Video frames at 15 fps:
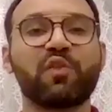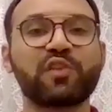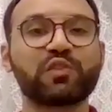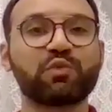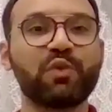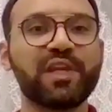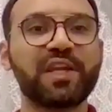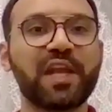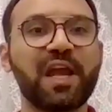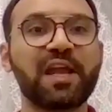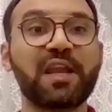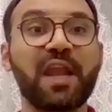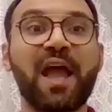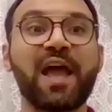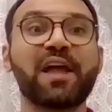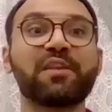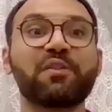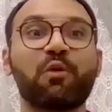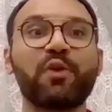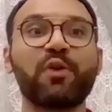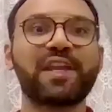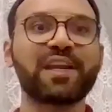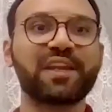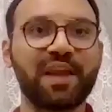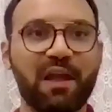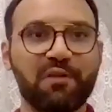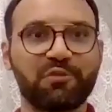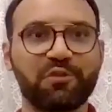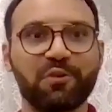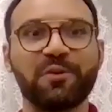this weekend and the weekend
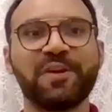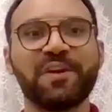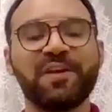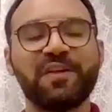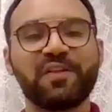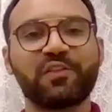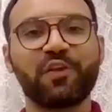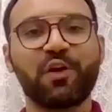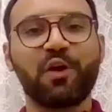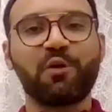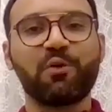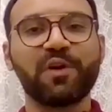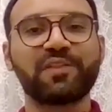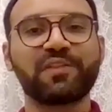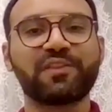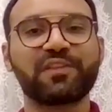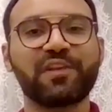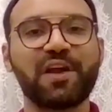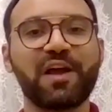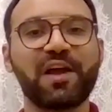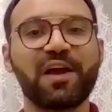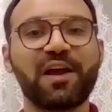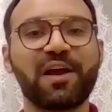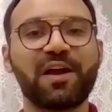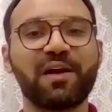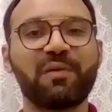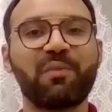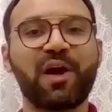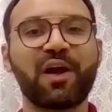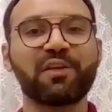after. So it's
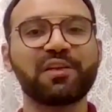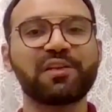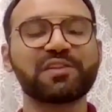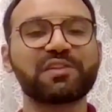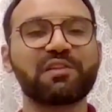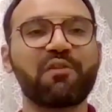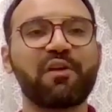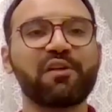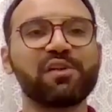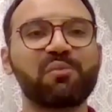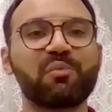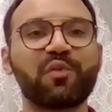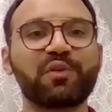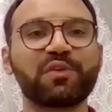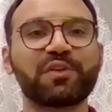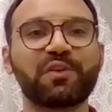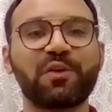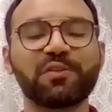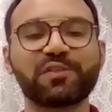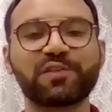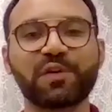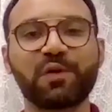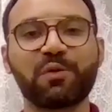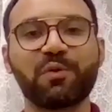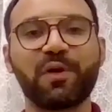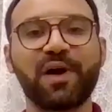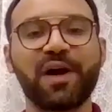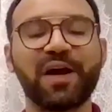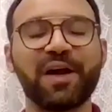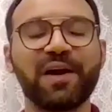Bahrain is a very important
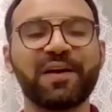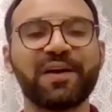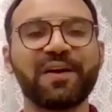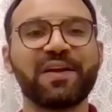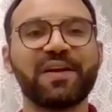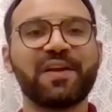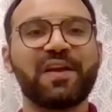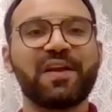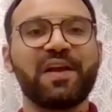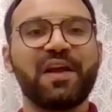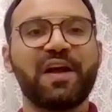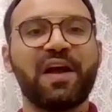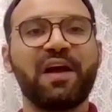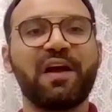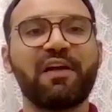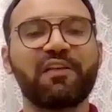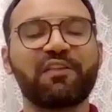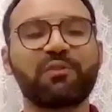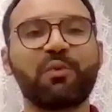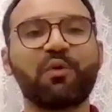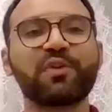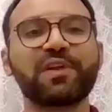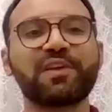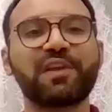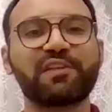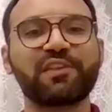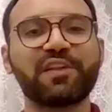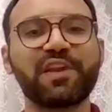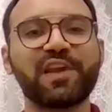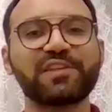also sporting
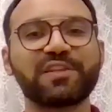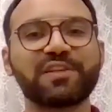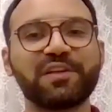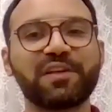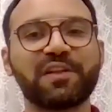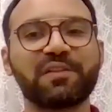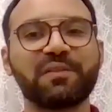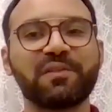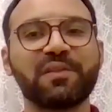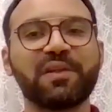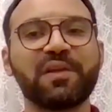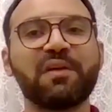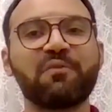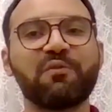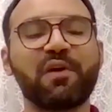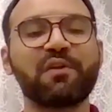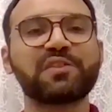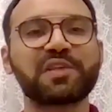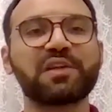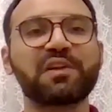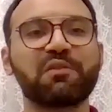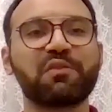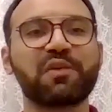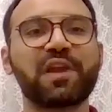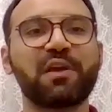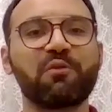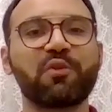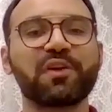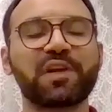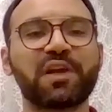destination and very
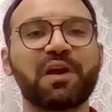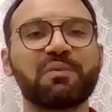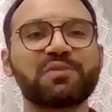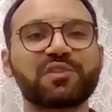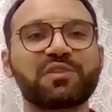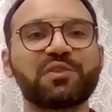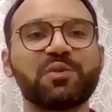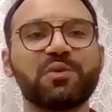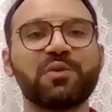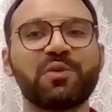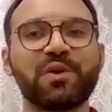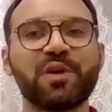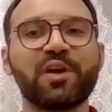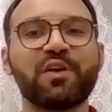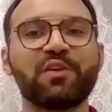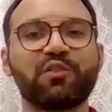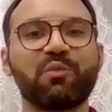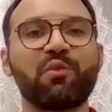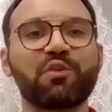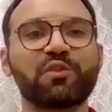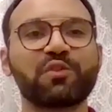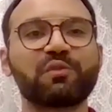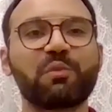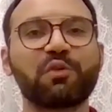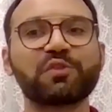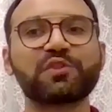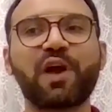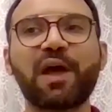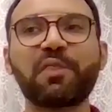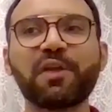significant when it comes to
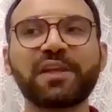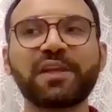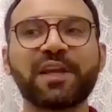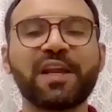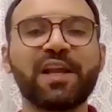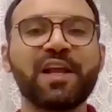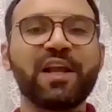motorsport. So I think